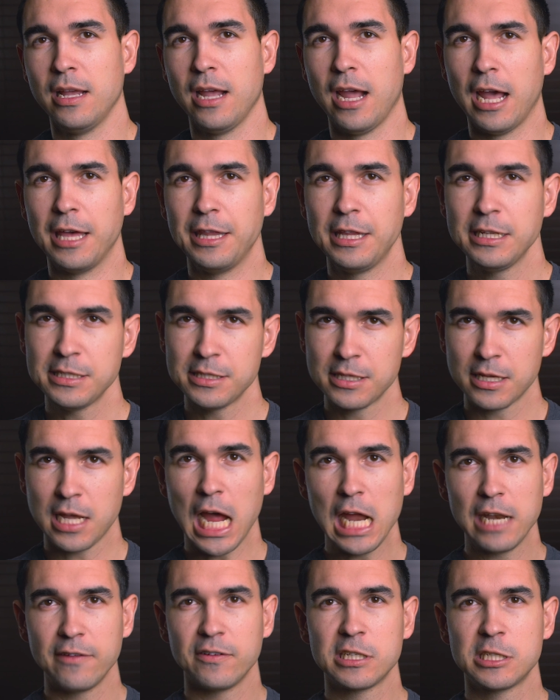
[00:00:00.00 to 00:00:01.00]
And this is the
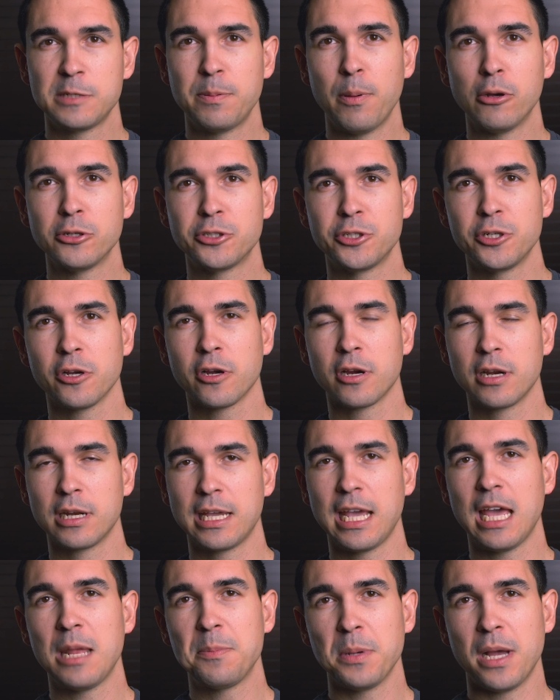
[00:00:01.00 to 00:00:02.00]
kind of exposure you're gonna
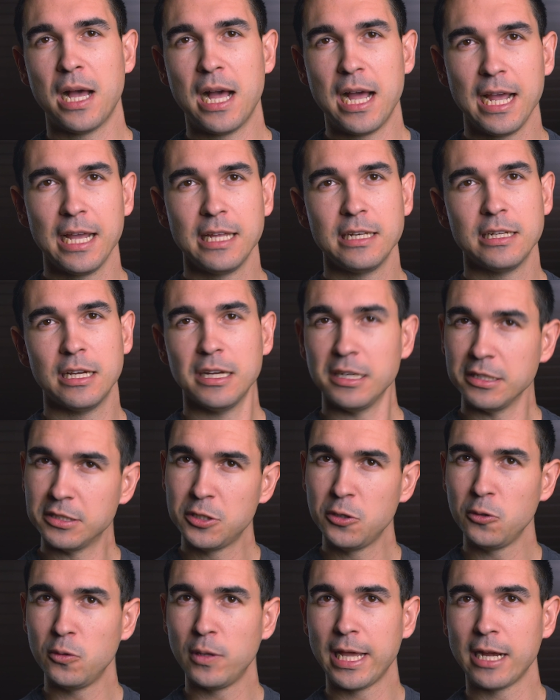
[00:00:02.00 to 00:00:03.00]
get behind a
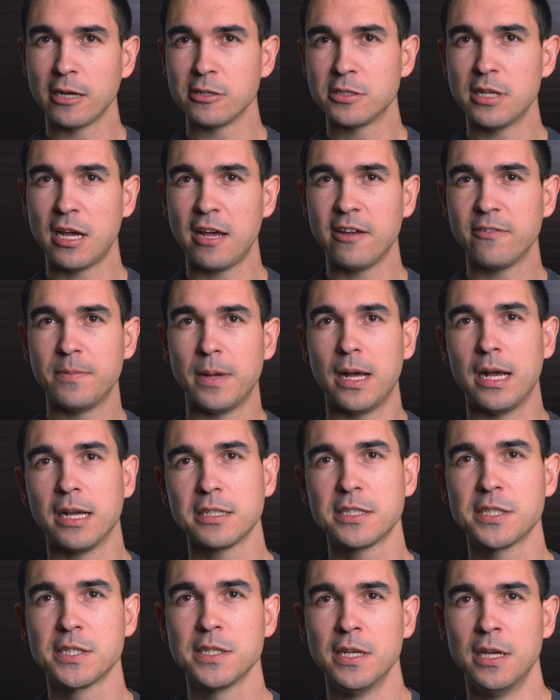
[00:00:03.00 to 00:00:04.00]
two layer
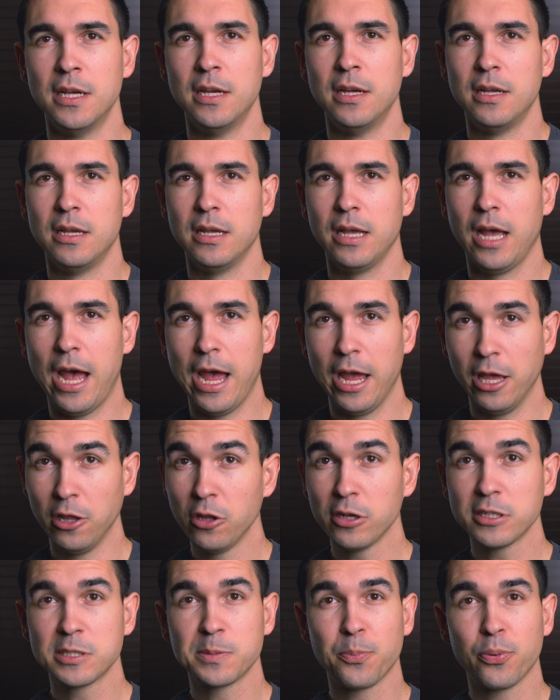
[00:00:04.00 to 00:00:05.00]
softbox. Uh, it
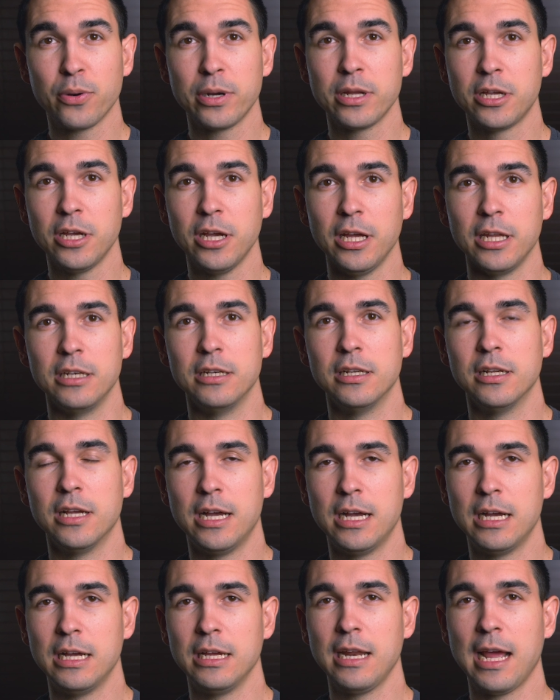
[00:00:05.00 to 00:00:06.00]
looks pretty good.
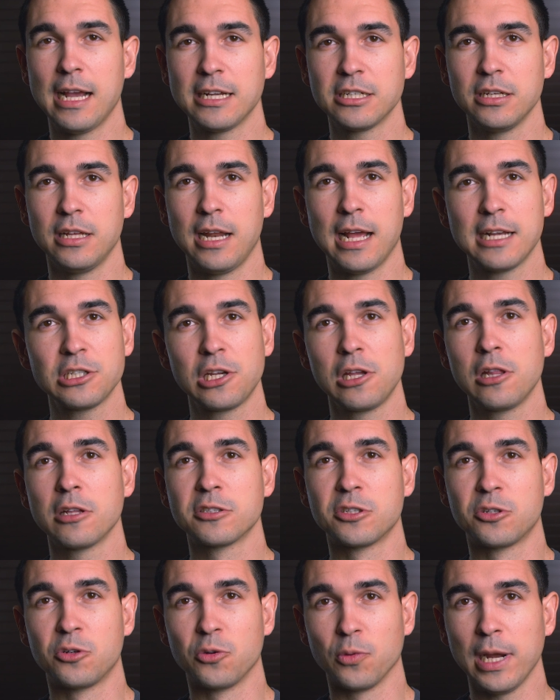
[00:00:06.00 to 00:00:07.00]
Uh, it, actually, it actually
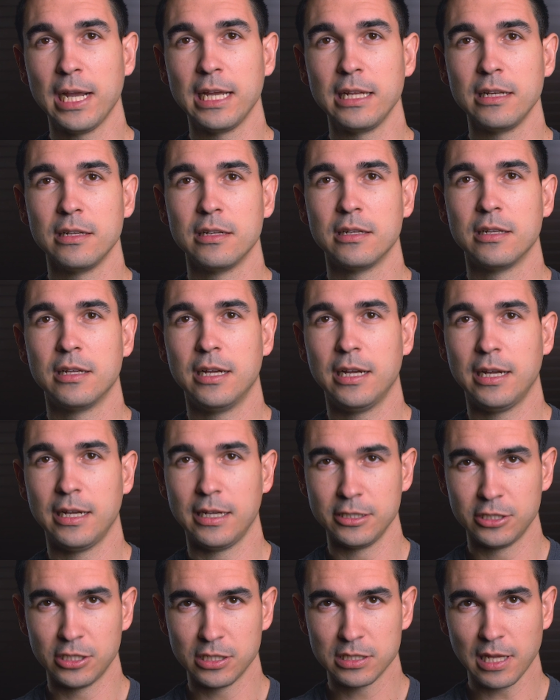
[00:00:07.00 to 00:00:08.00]
looks great,
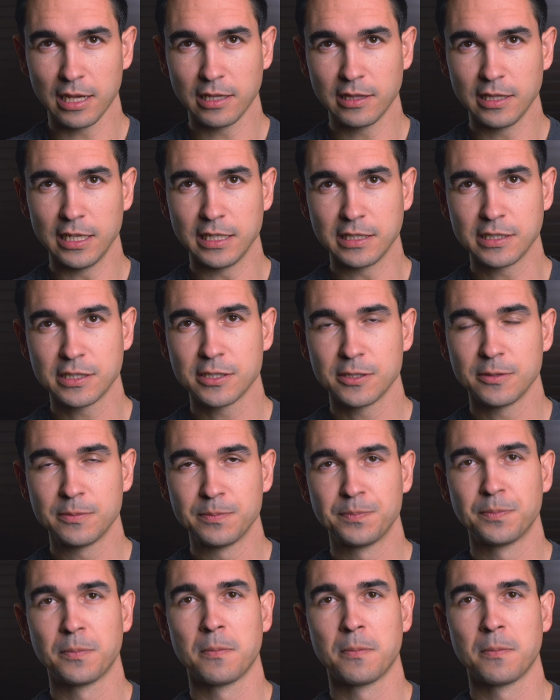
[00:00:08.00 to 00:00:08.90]
uh, just like this.